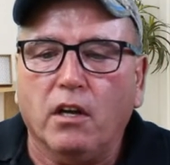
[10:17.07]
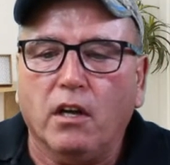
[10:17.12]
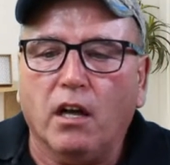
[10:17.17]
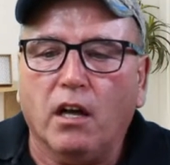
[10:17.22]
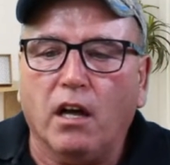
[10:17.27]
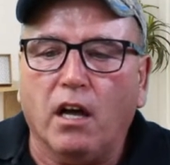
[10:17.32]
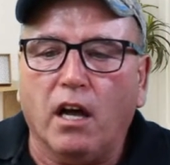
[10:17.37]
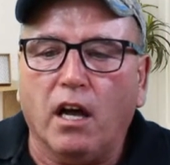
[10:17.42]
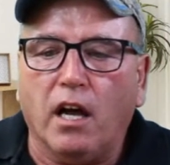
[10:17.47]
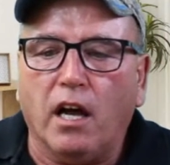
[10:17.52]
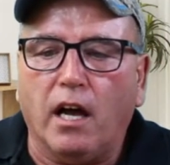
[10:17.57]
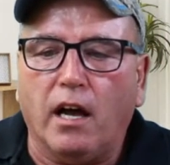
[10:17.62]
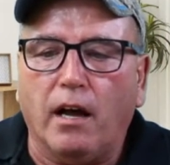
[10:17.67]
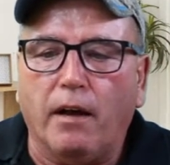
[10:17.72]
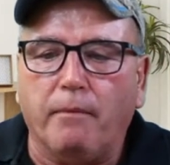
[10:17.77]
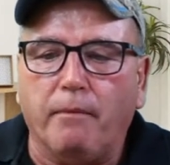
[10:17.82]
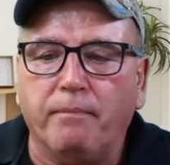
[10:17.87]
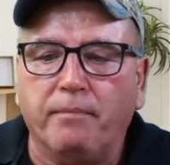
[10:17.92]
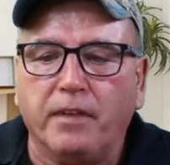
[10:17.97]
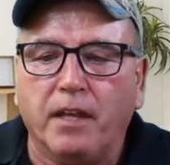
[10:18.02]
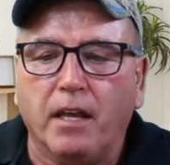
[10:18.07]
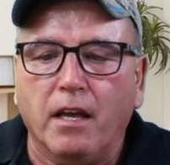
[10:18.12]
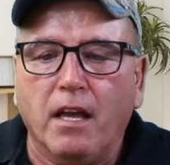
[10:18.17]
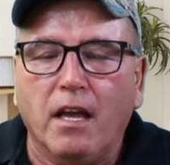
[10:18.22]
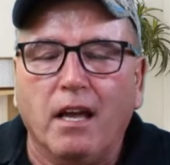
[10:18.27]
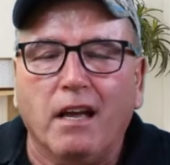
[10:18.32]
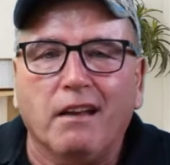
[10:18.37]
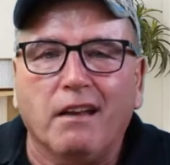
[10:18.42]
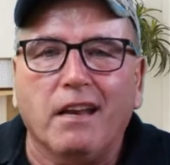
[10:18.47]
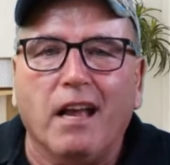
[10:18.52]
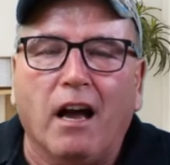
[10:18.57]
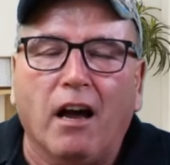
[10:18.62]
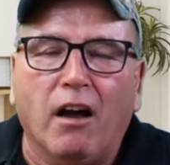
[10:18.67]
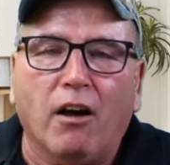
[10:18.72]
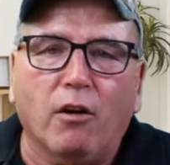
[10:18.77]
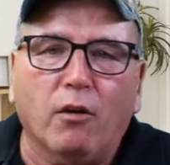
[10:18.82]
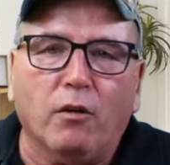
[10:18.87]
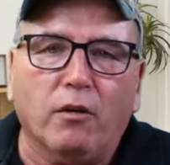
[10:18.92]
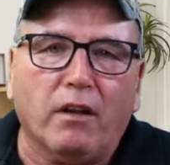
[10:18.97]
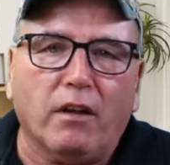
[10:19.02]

Now,